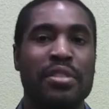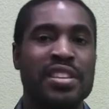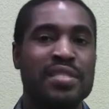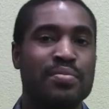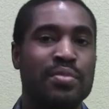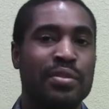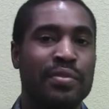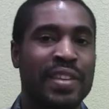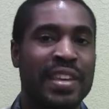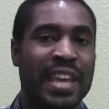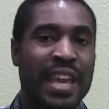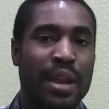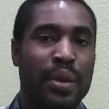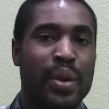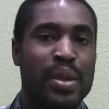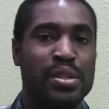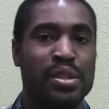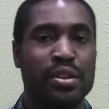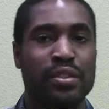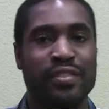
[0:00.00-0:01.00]
this movie
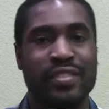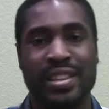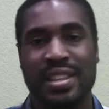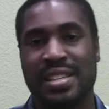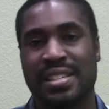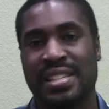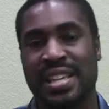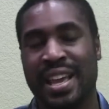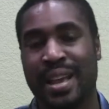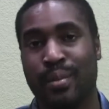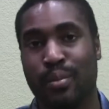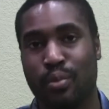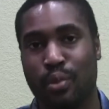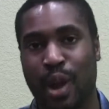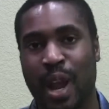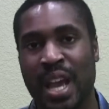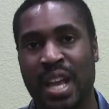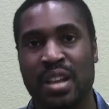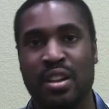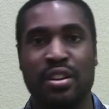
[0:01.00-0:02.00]
carries over the same
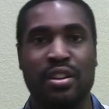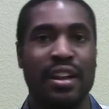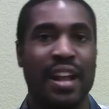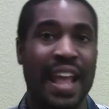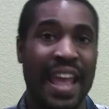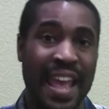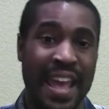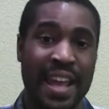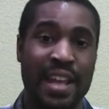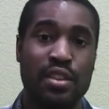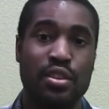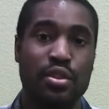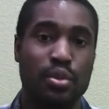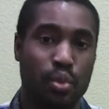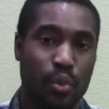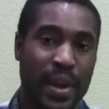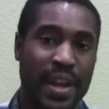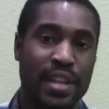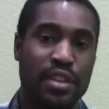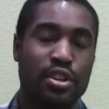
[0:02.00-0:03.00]
writer and
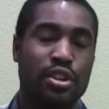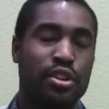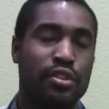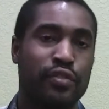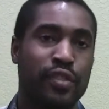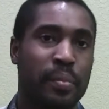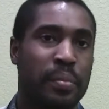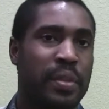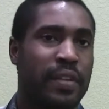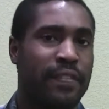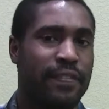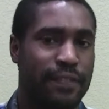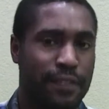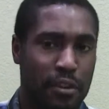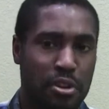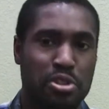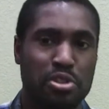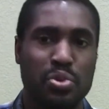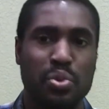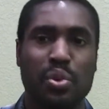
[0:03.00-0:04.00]
director from the
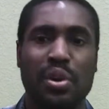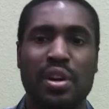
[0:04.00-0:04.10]
first